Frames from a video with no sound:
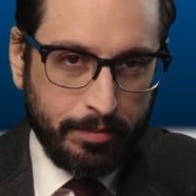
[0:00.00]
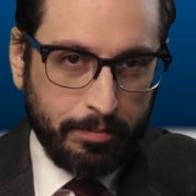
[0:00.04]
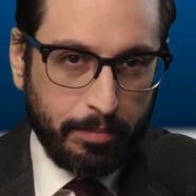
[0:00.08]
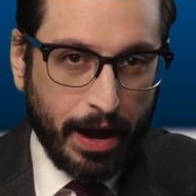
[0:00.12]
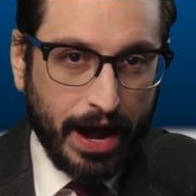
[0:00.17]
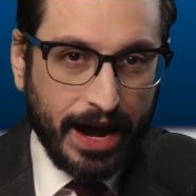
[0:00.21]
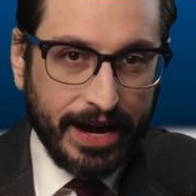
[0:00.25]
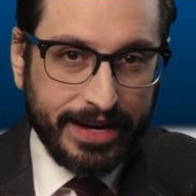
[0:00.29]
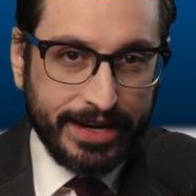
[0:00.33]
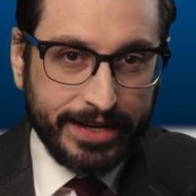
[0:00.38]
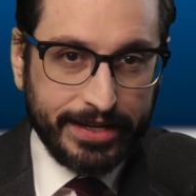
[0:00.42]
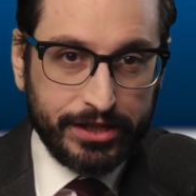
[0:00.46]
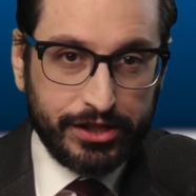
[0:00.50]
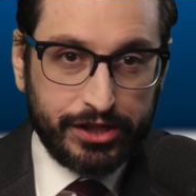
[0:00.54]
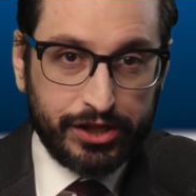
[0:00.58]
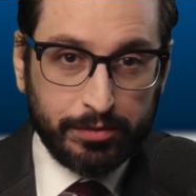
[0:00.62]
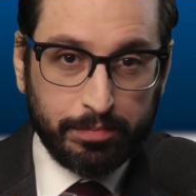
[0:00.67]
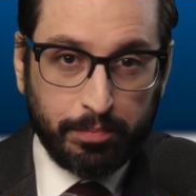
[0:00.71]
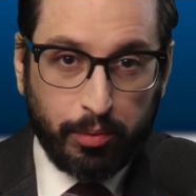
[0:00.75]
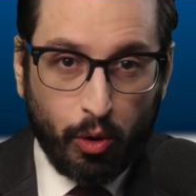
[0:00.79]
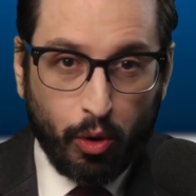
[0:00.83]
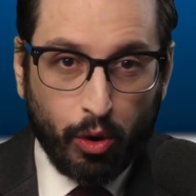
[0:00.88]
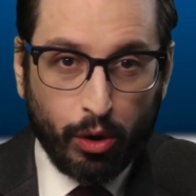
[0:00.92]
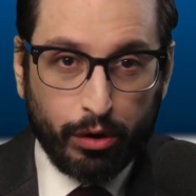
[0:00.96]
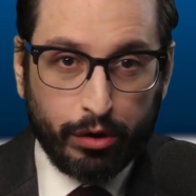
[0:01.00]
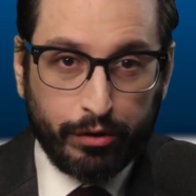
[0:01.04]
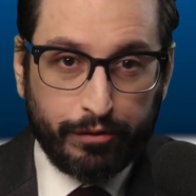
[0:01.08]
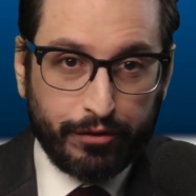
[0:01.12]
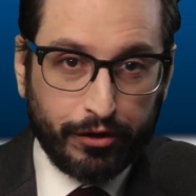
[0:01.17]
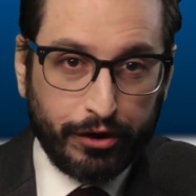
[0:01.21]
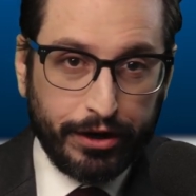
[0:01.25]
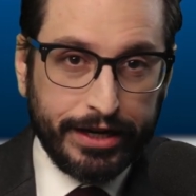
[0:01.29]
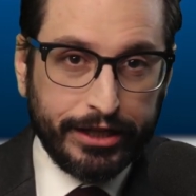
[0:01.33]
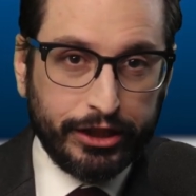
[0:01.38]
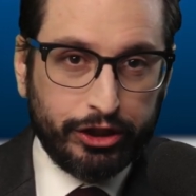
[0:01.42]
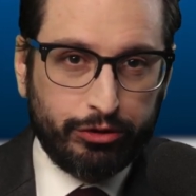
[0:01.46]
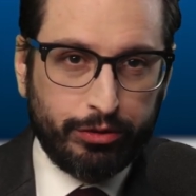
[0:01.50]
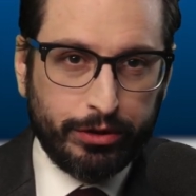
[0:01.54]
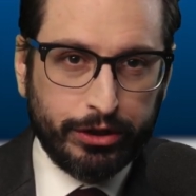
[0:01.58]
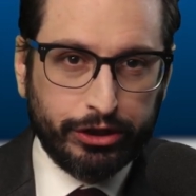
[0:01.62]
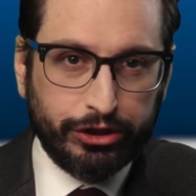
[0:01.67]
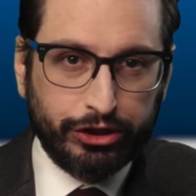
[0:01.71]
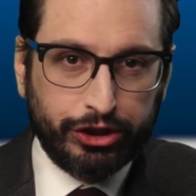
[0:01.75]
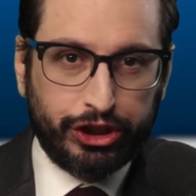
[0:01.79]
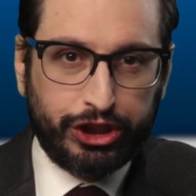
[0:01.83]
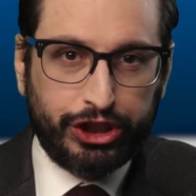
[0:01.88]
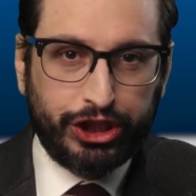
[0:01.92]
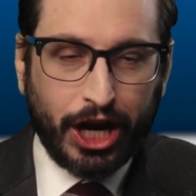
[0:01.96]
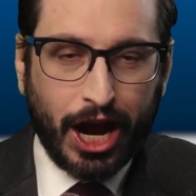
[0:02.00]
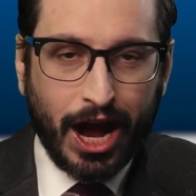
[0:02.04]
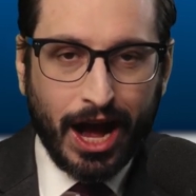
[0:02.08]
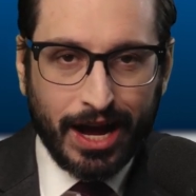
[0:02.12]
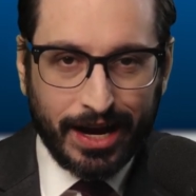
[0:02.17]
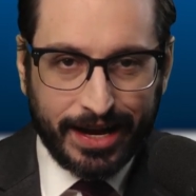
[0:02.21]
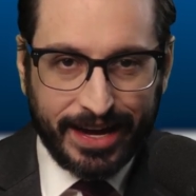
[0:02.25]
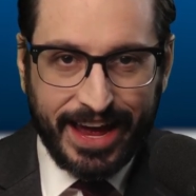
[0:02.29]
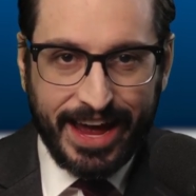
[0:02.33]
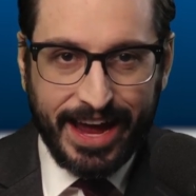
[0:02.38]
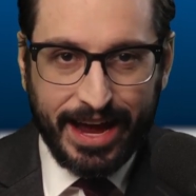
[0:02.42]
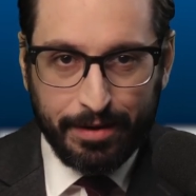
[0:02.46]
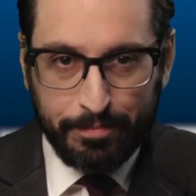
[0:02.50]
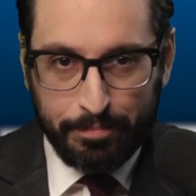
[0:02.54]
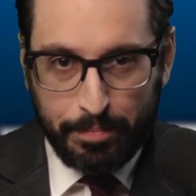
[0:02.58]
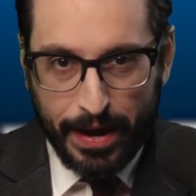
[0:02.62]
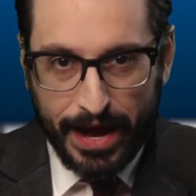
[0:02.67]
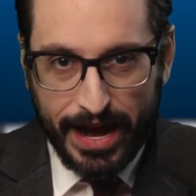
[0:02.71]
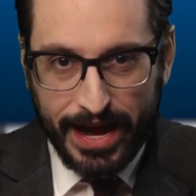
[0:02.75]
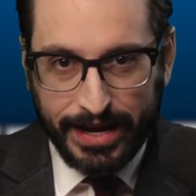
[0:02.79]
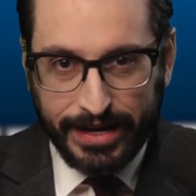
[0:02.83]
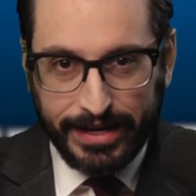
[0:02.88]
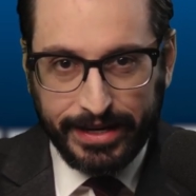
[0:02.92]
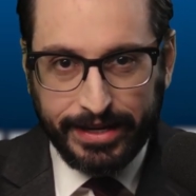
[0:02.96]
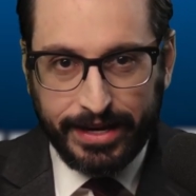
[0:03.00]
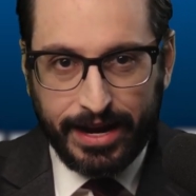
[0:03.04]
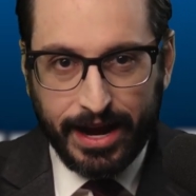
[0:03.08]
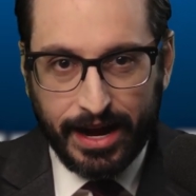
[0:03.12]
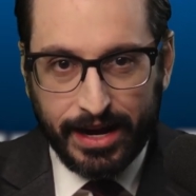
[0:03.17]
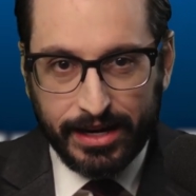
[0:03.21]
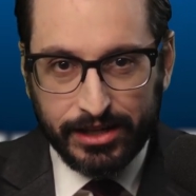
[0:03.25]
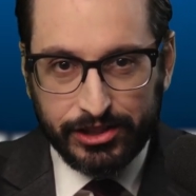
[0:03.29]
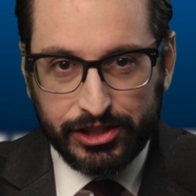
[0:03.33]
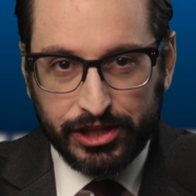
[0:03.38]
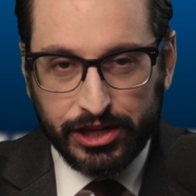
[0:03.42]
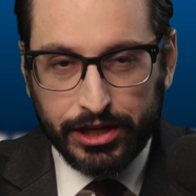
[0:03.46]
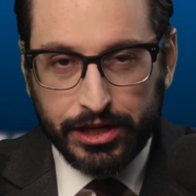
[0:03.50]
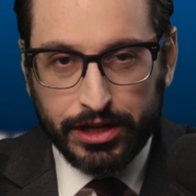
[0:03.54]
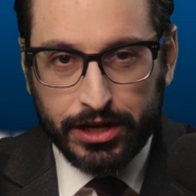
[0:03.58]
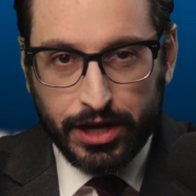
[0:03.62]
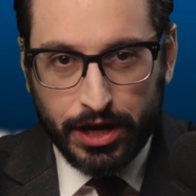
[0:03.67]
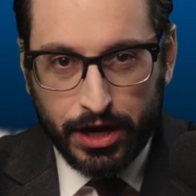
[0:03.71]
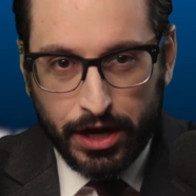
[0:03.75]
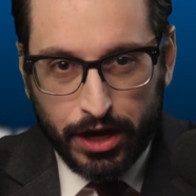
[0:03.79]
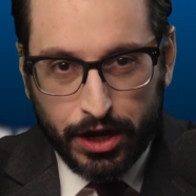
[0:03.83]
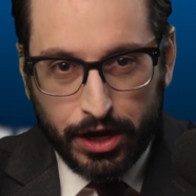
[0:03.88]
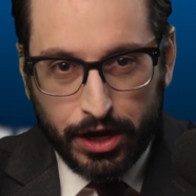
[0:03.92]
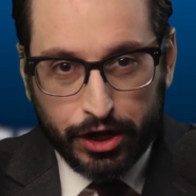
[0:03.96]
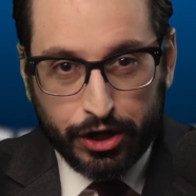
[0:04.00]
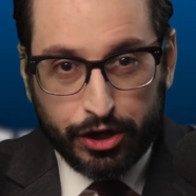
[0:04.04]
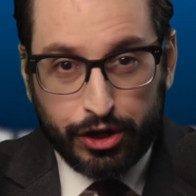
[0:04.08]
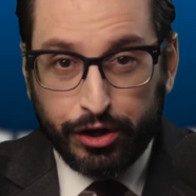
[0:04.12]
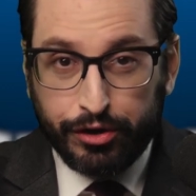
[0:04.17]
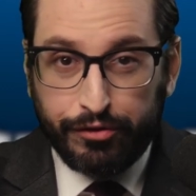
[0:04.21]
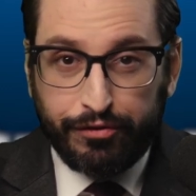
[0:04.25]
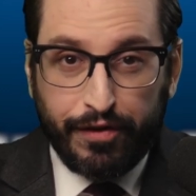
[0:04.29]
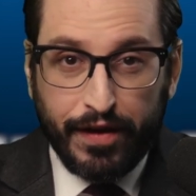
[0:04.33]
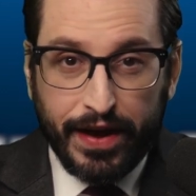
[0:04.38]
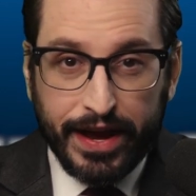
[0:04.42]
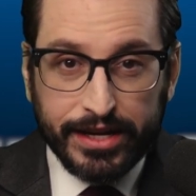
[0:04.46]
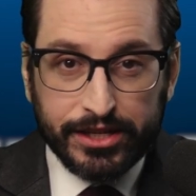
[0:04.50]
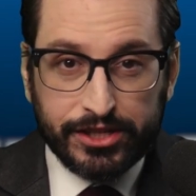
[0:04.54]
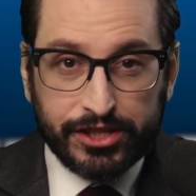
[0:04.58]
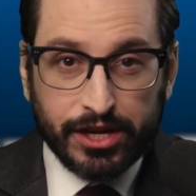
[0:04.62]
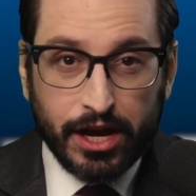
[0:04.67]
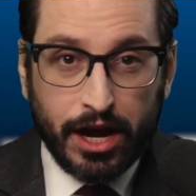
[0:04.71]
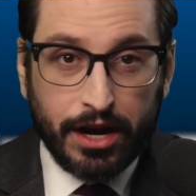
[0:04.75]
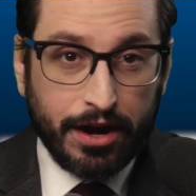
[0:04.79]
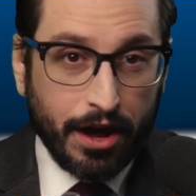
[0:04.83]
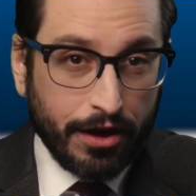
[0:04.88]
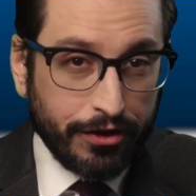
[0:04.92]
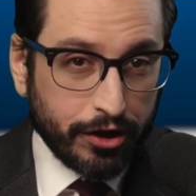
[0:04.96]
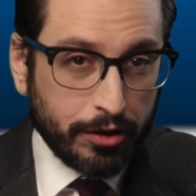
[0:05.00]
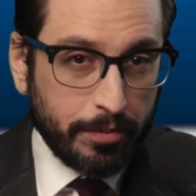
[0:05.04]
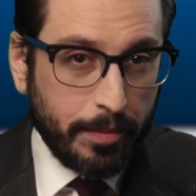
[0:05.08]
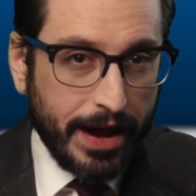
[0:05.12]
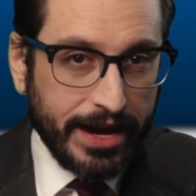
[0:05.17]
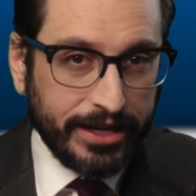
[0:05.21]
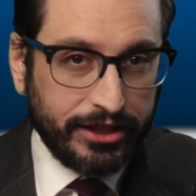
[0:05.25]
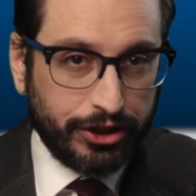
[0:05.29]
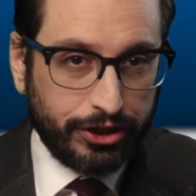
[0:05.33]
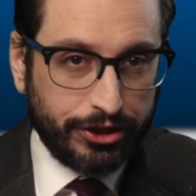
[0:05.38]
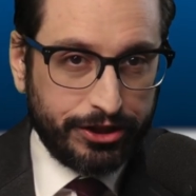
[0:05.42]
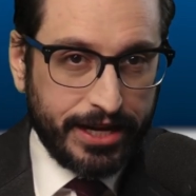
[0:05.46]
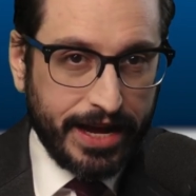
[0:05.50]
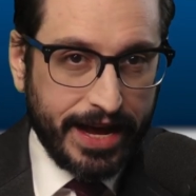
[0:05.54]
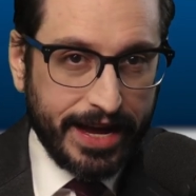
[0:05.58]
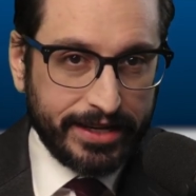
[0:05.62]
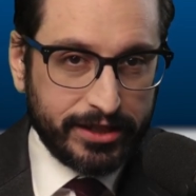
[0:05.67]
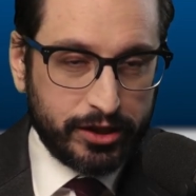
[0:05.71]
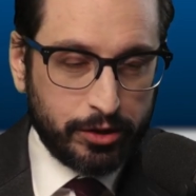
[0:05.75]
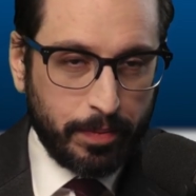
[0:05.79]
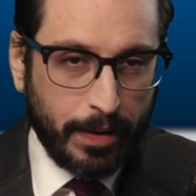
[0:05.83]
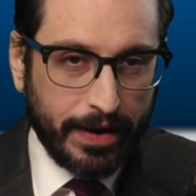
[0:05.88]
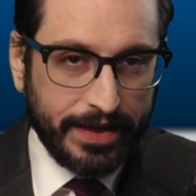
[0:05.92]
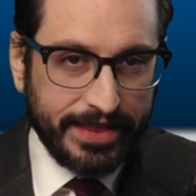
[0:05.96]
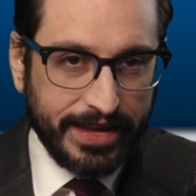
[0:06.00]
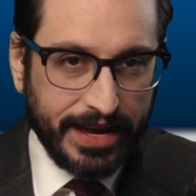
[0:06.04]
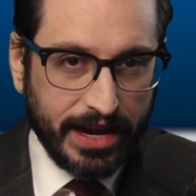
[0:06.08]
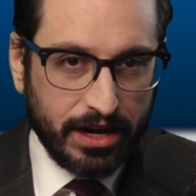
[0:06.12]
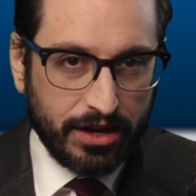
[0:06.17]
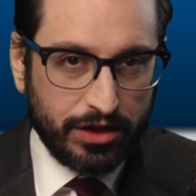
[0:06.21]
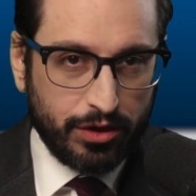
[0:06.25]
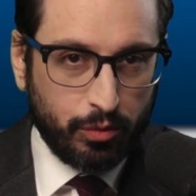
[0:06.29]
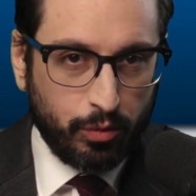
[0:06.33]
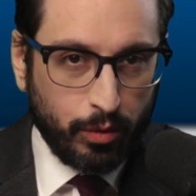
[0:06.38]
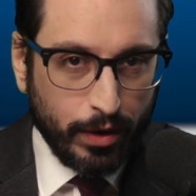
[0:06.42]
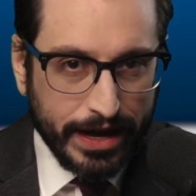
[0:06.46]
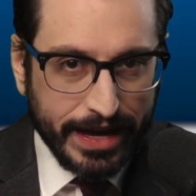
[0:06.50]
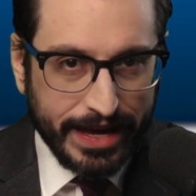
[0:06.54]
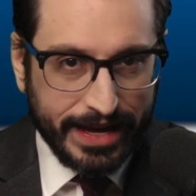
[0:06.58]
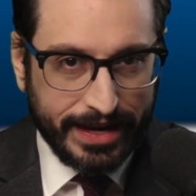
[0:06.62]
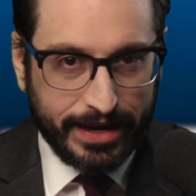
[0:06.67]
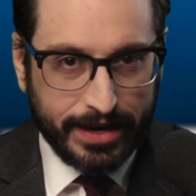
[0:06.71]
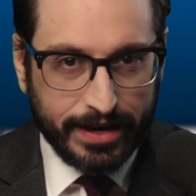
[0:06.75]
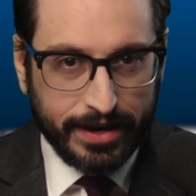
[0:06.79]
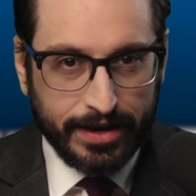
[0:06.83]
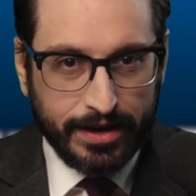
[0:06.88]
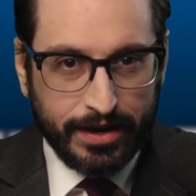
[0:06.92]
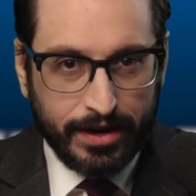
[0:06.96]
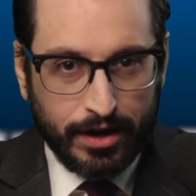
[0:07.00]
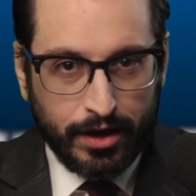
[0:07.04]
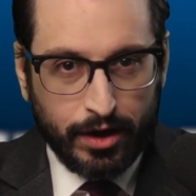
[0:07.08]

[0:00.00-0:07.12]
Biden's support for Israel's shock campaign in Gaza could face another major test by the end of the week,